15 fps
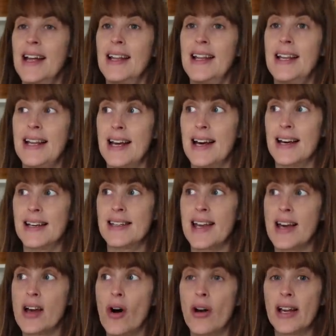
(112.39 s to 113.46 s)
Lilia is
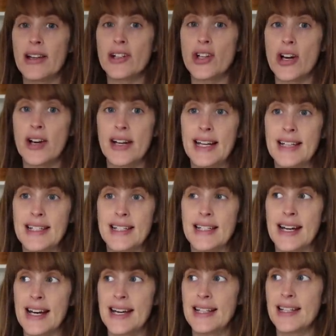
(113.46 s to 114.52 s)
in college early
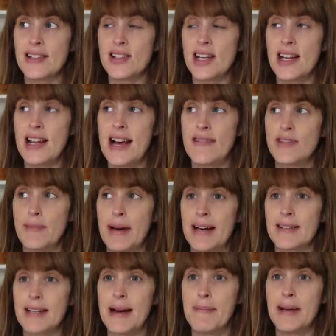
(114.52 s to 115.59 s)
today, so she left
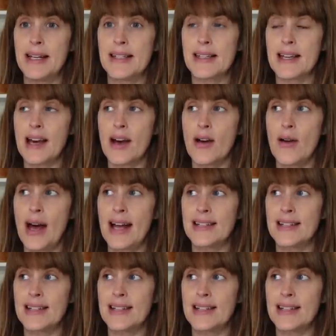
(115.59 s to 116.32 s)
about 10 minutes ago.